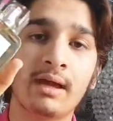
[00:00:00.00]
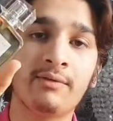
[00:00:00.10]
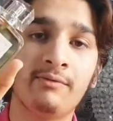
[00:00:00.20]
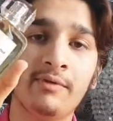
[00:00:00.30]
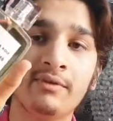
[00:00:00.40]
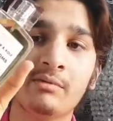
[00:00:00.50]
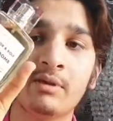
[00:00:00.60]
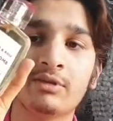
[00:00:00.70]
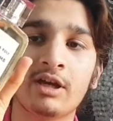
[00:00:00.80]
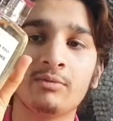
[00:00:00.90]
have
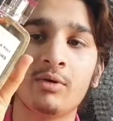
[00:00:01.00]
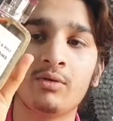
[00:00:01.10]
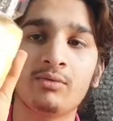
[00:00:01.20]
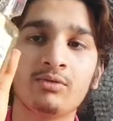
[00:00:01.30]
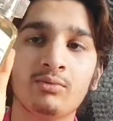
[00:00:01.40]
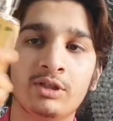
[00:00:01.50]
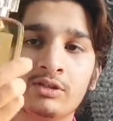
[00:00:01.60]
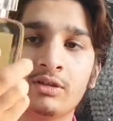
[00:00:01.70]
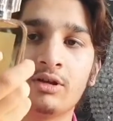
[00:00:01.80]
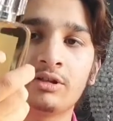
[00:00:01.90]
50ml size bottles, which
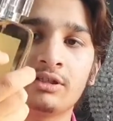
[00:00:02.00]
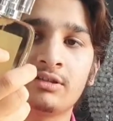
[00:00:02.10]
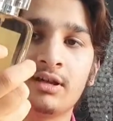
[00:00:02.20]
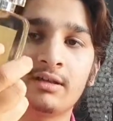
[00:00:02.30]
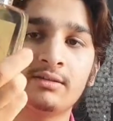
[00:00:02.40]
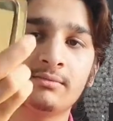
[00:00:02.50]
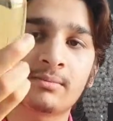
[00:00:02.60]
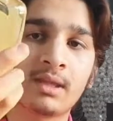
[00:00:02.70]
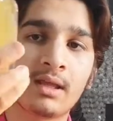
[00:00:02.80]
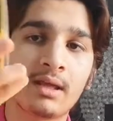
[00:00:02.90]
is the largest size,
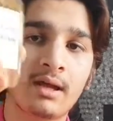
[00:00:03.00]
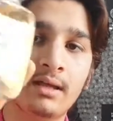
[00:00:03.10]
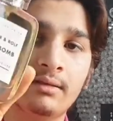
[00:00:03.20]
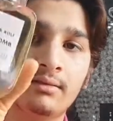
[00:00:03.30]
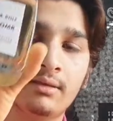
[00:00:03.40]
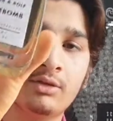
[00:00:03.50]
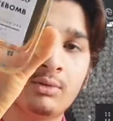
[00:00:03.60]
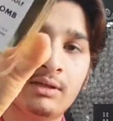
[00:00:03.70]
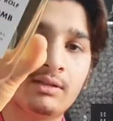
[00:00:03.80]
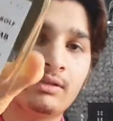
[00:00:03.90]
and this
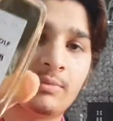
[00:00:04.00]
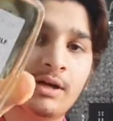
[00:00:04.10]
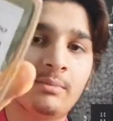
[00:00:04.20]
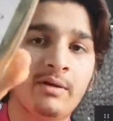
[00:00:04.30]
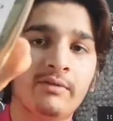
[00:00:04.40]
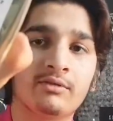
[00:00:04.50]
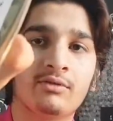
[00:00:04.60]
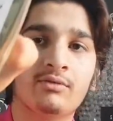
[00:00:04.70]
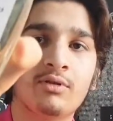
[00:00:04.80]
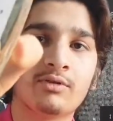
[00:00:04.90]
one is inspired by
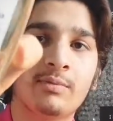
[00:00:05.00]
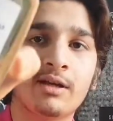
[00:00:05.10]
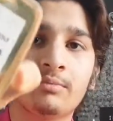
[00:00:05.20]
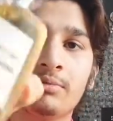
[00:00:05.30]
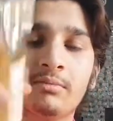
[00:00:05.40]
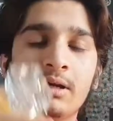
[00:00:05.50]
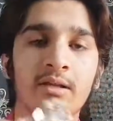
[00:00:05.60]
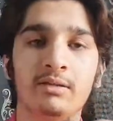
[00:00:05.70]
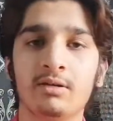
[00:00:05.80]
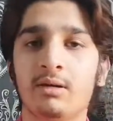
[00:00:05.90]
Victor & Rolf Spice Bomb,
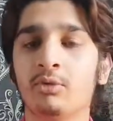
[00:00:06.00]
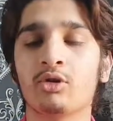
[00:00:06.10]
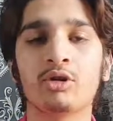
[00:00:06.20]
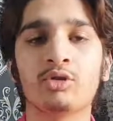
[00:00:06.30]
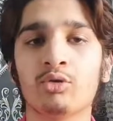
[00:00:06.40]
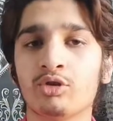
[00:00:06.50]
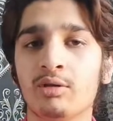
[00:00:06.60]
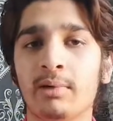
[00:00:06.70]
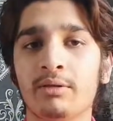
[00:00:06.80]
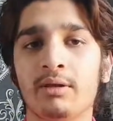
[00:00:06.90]
and I'm not going to talk to you
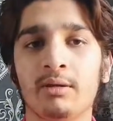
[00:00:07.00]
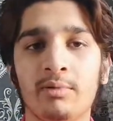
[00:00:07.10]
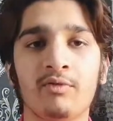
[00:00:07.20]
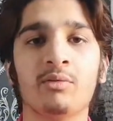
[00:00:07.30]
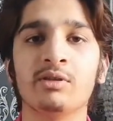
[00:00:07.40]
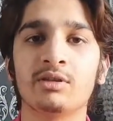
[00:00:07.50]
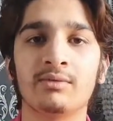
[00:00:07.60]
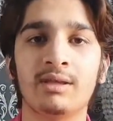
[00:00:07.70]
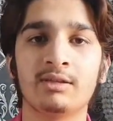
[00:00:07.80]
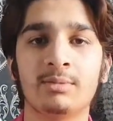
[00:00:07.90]
about the performance
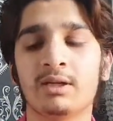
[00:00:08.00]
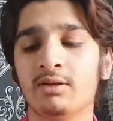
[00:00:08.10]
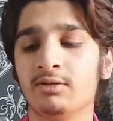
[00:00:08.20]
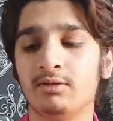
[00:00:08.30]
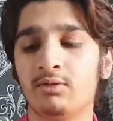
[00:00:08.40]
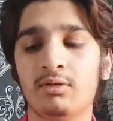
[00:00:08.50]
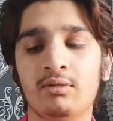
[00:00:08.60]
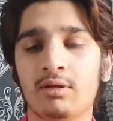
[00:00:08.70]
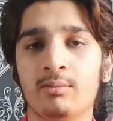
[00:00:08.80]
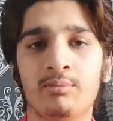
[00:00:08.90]
of this because all
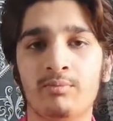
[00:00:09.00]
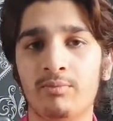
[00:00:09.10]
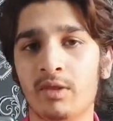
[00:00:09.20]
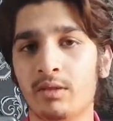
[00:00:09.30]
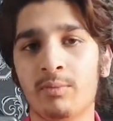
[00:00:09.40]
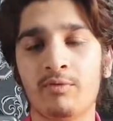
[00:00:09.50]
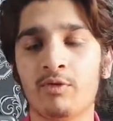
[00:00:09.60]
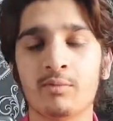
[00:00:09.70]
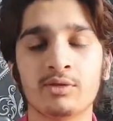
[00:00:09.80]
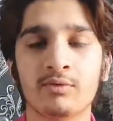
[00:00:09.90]
of the
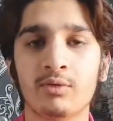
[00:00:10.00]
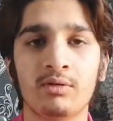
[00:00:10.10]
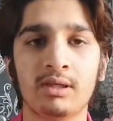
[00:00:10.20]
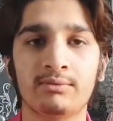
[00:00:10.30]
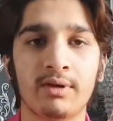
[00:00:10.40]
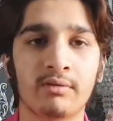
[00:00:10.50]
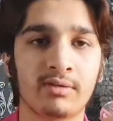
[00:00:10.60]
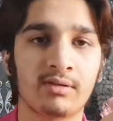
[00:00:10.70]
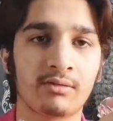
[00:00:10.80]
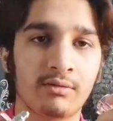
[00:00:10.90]
performance of all of these
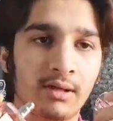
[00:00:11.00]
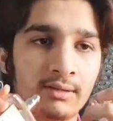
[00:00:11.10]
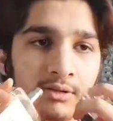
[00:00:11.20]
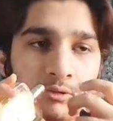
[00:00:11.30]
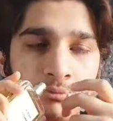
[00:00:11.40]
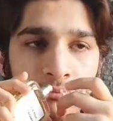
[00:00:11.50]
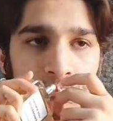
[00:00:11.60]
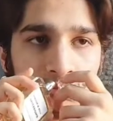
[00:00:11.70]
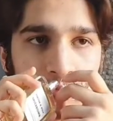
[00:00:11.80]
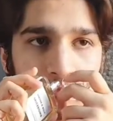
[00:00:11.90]
fragrances are great, so
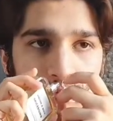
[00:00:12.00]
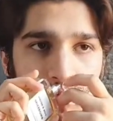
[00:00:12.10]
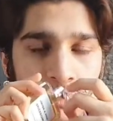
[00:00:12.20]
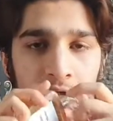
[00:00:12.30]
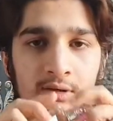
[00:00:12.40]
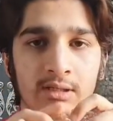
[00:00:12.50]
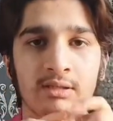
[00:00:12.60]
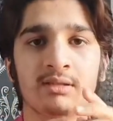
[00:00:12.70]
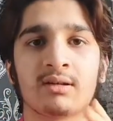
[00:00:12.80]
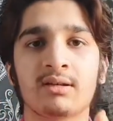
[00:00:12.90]
I don't need to
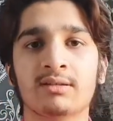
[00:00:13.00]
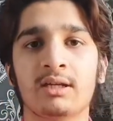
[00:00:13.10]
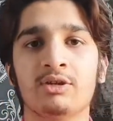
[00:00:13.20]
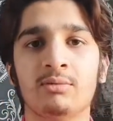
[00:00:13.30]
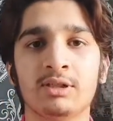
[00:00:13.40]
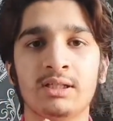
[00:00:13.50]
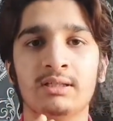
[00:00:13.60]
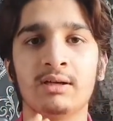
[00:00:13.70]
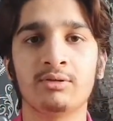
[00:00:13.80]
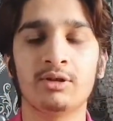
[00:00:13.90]
discuss that in too much
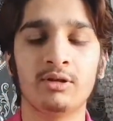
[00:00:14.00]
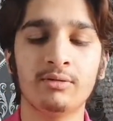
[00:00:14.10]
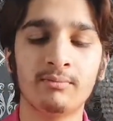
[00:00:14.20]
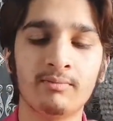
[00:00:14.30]
detail. So